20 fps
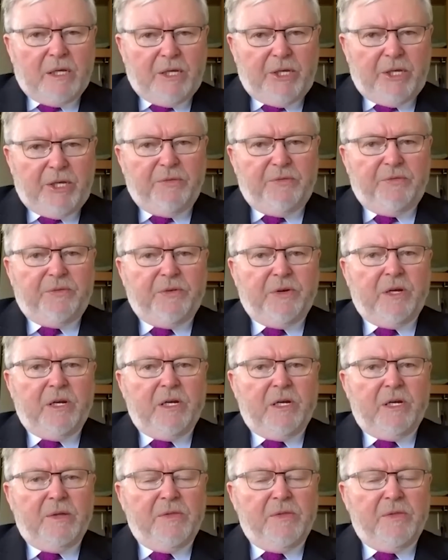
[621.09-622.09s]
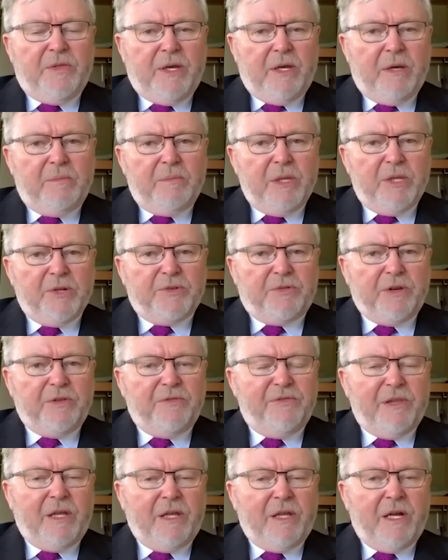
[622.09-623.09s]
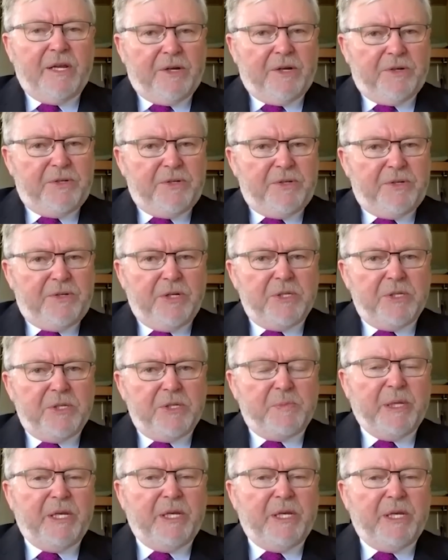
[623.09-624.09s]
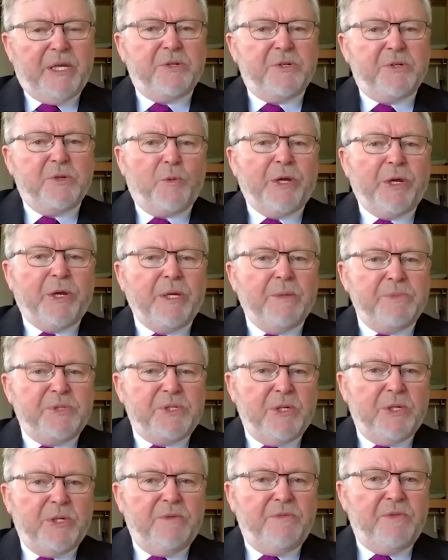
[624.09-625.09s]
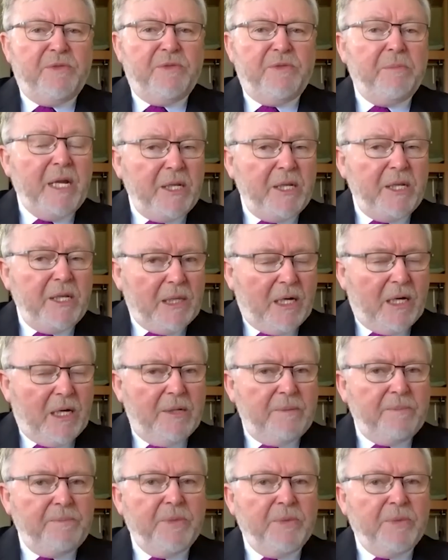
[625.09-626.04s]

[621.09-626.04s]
if their military flight activities began to reobserve the median line.